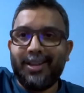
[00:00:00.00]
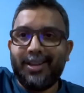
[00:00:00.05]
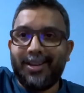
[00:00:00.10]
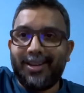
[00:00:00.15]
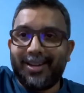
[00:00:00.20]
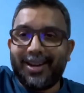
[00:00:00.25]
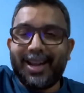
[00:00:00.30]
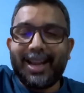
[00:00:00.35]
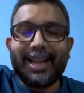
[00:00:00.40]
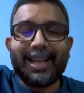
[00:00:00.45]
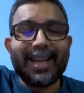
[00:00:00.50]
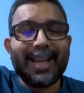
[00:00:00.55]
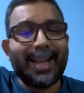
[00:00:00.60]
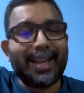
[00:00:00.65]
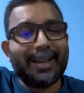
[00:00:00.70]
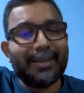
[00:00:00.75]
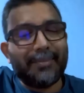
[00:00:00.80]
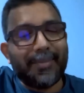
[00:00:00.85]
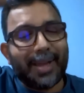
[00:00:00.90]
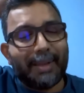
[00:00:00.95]
All right.
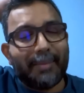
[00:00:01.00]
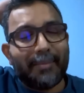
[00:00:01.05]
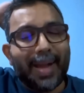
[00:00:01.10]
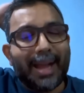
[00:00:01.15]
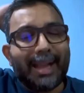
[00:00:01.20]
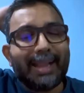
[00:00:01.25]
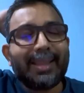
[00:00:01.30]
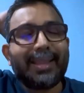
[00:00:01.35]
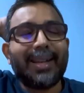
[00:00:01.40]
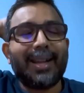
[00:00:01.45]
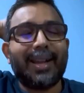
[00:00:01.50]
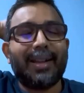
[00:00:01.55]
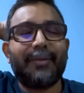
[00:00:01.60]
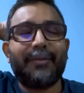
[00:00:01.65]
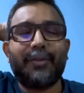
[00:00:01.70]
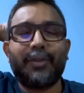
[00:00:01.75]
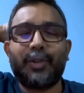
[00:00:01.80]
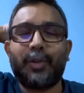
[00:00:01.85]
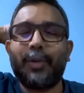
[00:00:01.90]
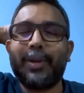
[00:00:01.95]
And my mantra
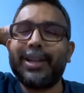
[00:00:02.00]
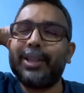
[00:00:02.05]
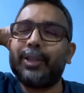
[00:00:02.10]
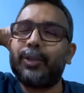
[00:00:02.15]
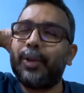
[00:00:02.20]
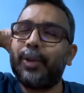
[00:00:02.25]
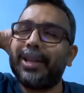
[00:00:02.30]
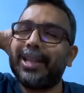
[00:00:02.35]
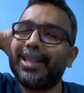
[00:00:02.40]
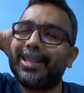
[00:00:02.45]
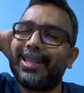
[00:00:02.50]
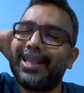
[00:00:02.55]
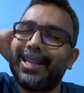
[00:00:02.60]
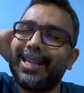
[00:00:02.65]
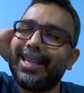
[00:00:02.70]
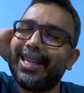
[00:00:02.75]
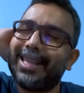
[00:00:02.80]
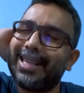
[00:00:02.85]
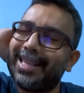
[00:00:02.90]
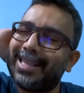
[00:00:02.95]
for
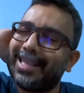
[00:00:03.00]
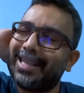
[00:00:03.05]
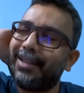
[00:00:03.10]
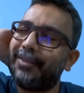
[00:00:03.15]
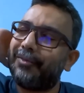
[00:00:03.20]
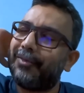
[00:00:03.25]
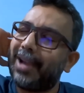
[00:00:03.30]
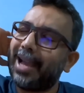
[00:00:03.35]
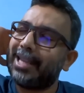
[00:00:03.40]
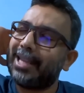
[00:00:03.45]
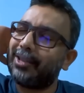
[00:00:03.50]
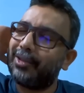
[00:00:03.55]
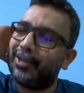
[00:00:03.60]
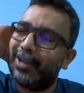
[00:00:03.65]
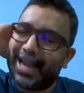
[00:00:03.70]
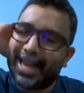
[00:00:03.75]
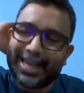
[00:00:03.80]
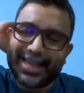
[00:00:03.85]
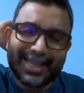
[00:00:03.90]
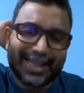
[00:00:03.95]
2023 is define your
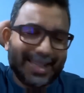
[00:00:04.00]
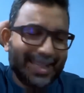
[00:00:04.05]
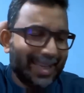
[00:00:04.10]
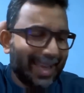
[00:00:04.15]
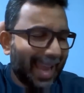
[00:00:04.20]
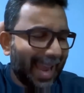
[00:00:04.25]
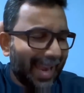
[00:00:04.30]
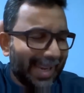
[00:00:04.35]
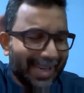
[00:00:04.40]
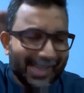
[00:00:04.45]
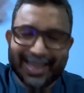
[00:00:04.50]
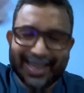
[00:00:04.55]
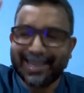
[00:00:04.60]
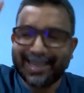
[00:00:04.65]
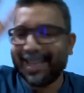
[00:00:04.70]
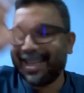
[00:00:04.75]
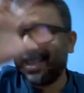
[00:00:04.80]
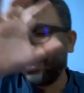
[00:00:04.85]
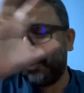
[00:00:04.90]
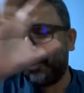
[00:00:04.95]
legacy. And
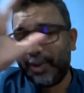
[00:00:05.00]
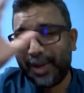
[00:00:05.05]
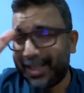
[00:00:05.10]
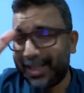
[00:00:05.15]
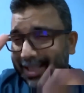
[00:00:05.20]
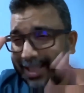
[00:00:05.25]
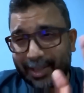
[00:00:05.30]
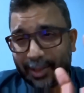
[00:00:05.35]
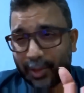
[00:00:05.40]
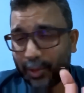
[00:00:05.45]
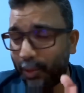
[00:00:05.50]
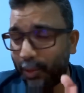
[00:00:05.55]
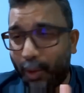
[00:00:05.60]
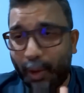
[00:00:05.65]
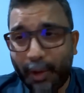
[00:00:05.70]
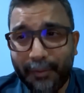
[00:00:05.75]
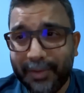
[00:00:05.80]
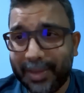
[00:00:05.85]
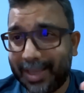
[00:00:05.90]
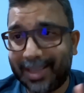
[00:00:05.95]
the words are so
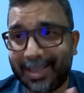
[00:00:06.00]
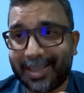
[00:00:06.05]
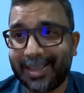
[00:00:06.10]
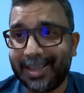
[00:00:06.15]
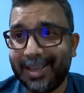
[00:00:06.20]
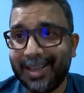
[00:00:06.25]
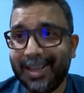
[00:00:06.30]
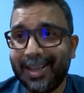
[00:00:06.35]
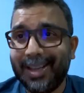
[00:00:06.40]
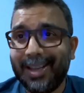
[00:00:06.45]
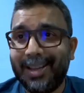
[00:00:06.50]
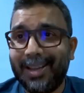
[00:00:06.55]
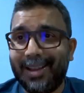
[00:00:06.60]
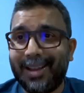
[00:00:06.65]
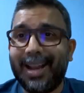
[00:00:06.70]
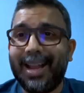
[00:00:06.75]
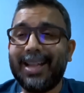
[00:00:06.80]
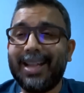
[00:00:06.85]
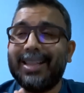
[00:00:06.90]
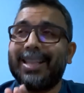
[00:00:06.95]
obvious.
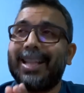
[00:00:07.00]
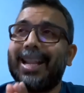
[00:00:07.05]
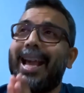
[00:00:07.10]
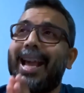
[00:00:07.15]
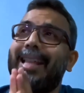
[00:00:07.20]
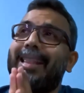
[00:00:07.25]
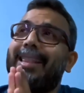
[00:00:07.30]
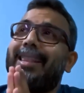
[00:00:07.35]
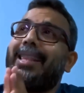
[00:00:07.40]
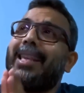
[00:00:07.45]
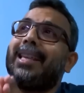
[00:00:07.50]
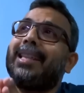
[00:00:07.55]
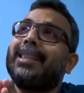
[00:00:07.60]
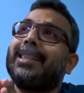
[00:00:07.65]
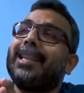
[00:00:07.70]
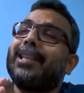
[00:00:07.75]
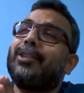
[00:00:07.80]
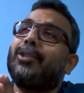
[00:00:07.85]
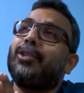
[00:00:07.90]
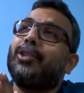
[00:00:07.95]
All right. That I think
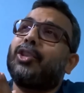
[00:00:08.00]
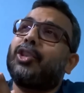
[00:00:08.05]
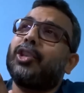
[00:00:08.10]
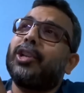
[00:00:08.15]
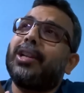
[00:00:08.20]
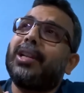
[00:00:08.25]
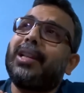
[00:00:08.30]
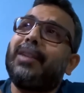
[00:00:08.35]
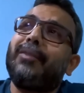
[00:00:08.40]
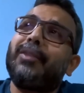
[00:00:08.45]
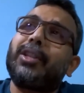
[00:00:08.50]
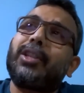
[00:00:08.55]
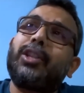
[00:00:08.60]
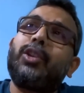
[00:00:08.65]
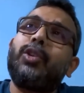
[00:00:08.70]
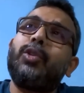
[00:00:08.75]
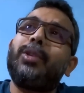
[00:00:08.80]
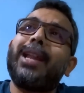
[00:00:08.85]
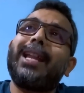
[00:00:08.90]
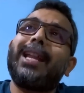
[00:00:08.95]
that your journey with
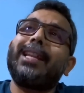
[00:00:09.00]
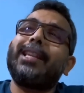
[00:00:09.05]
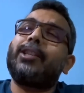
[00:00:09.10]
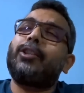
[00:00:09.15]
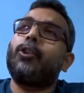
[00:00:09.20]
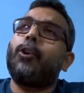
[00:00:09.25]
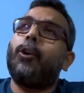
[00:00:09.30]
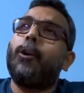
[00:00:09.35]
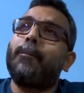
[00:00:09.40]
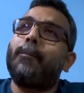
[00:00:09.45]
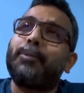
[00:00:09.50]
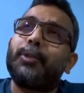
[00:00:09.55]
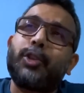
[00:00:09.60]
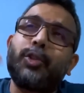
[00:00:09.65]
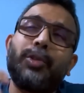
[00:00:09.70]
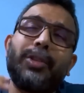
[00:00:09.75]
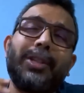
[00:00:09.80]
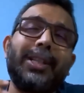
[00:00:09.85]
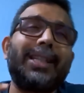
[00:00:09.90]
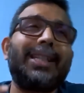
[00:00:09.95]
QNET is your
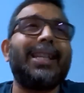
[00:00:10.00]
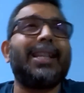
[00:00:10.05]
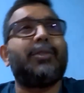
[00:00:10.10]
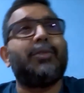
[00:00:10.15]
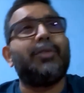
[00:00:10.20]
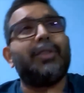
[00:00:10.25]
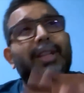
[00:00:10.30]
opportunity to